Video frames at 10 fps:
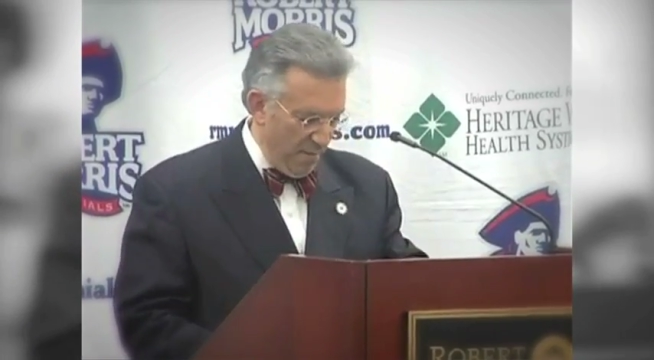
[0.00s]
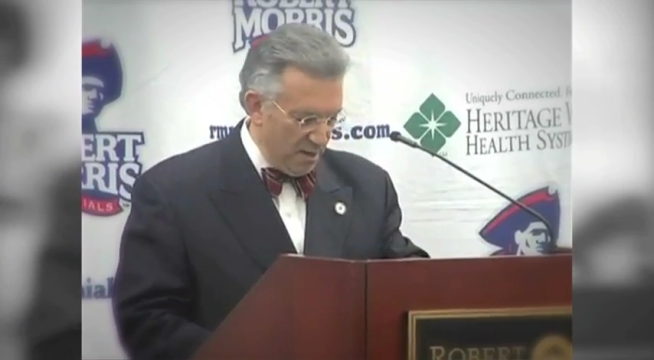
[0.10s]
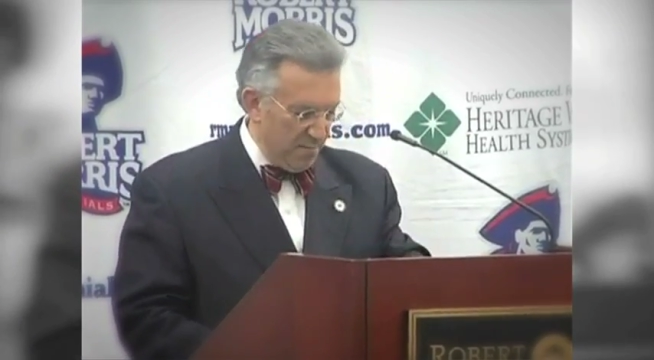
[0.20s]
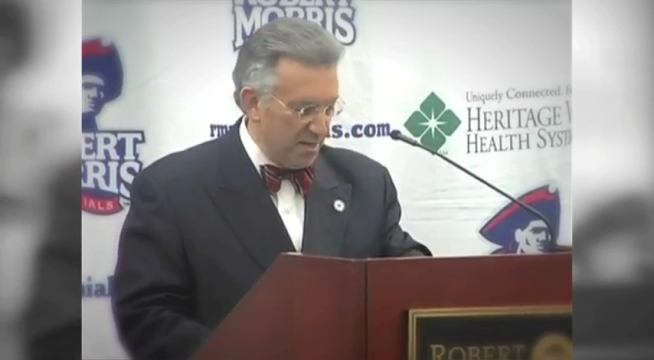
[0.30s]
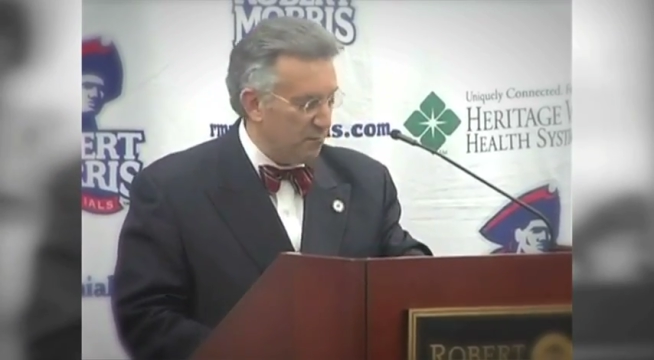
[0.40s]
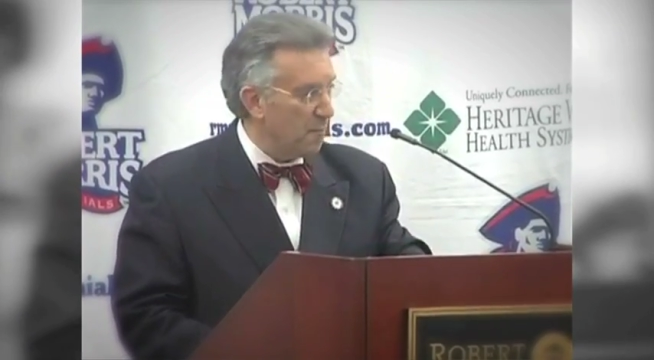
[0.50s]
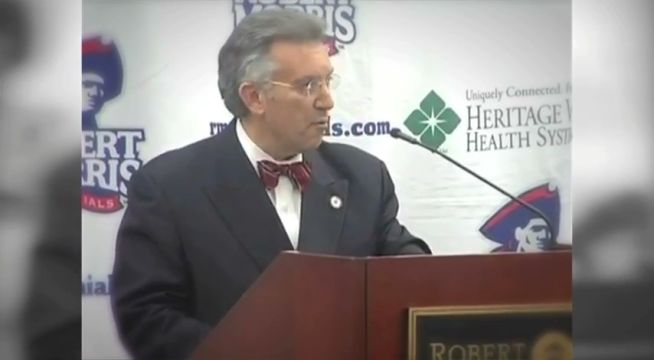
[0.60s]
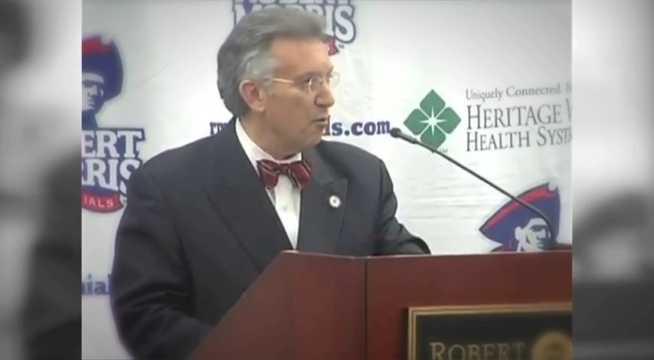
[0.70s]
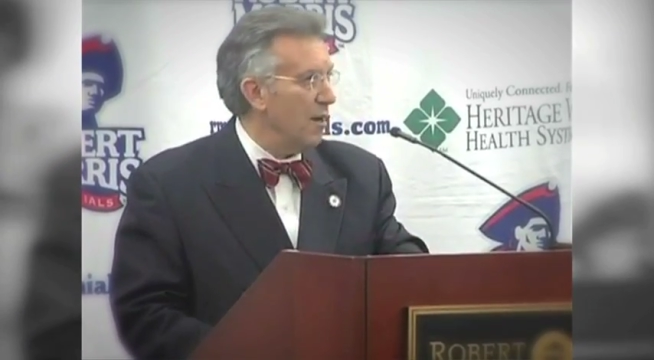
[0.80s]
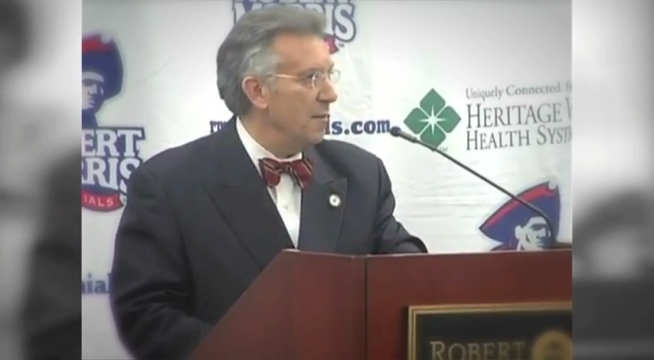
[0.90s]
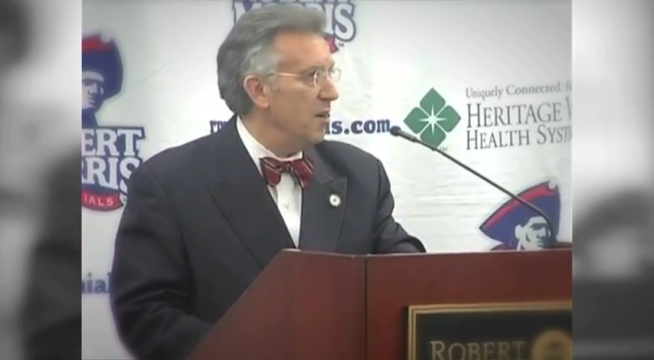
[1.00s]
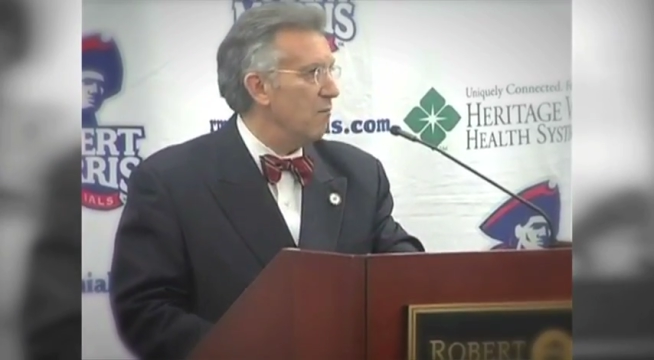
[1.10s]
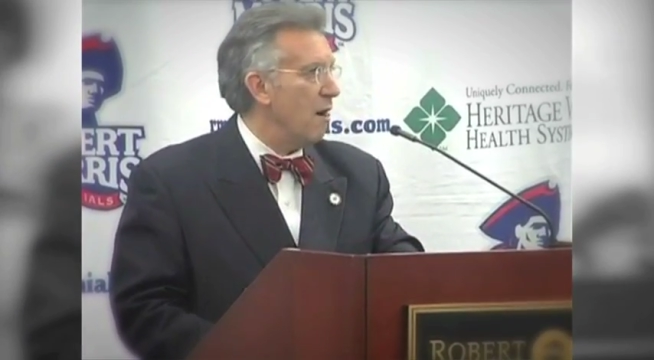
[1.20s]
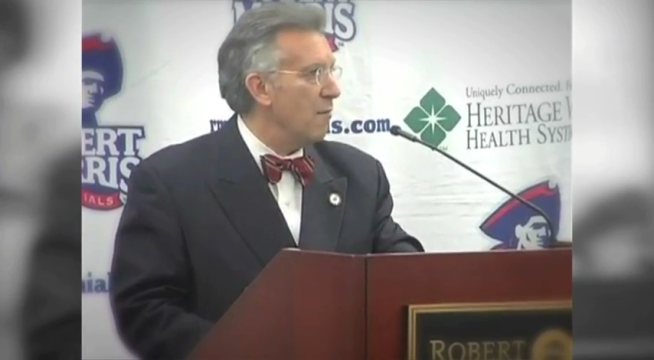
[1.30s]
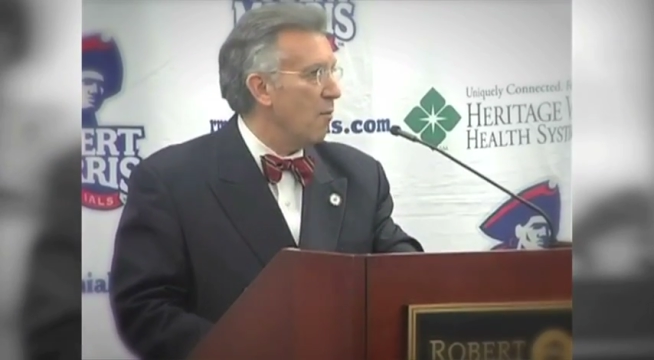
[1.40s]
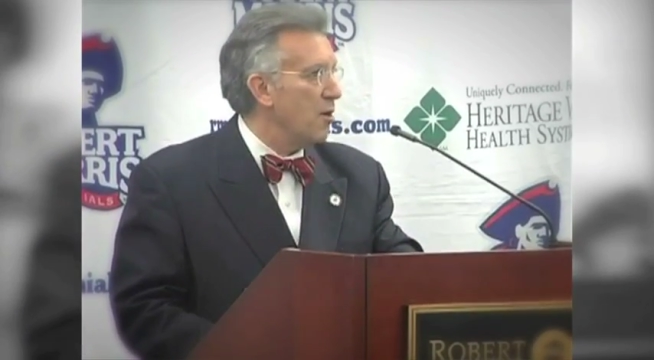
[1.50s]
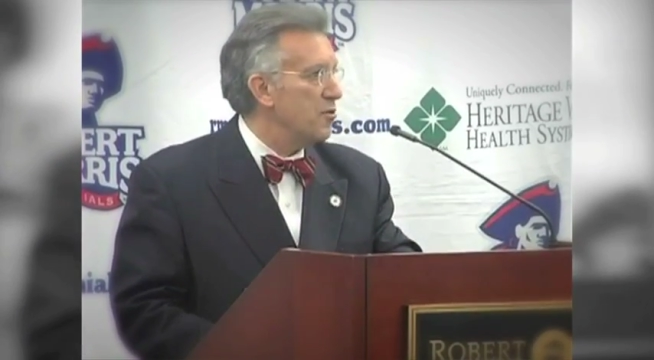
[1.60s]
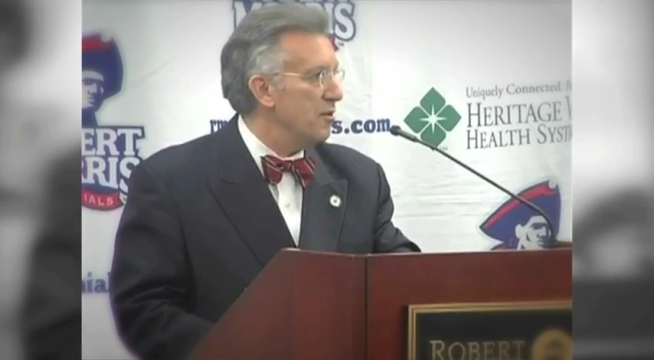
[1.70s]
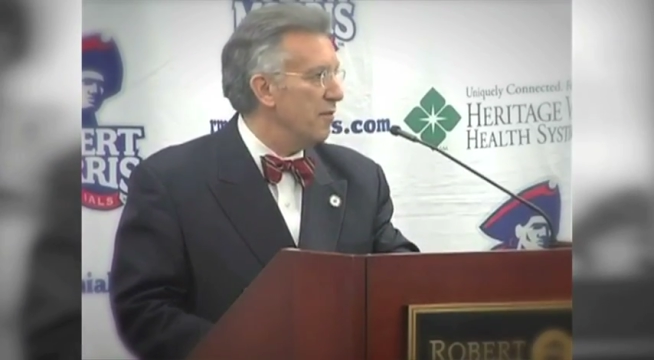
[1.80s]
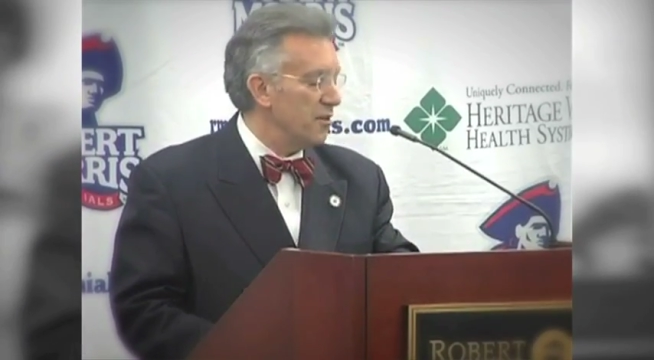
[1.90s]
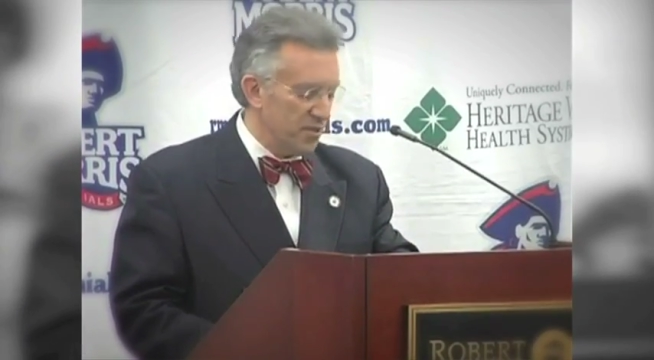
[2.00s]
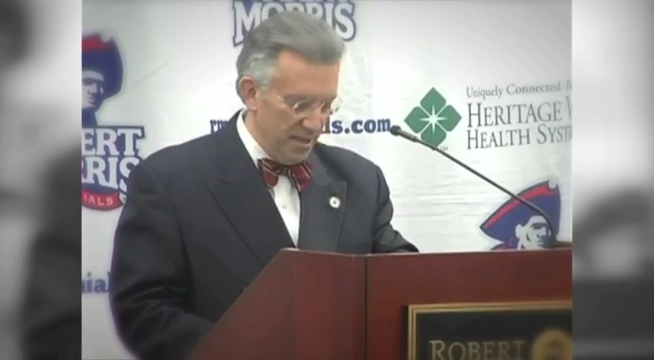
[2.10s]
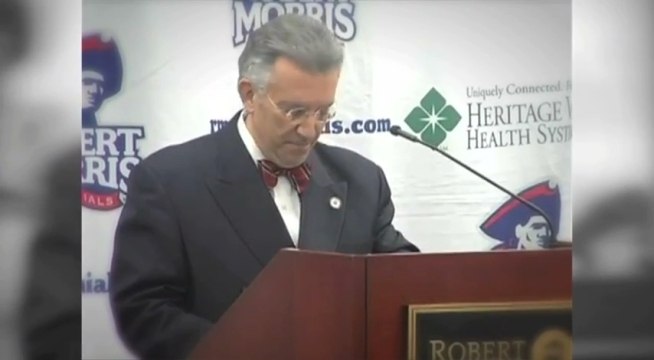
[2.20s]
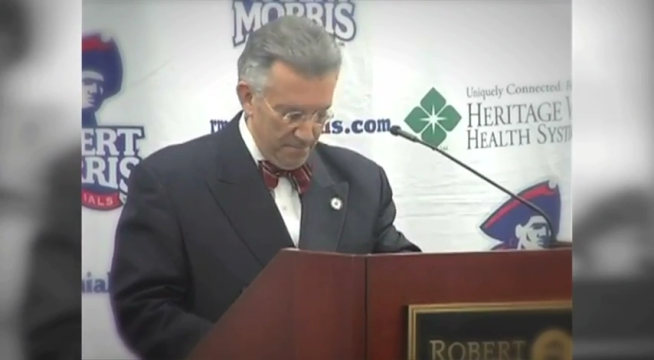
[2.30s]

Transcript: men's basketball program here at Robert Morris University.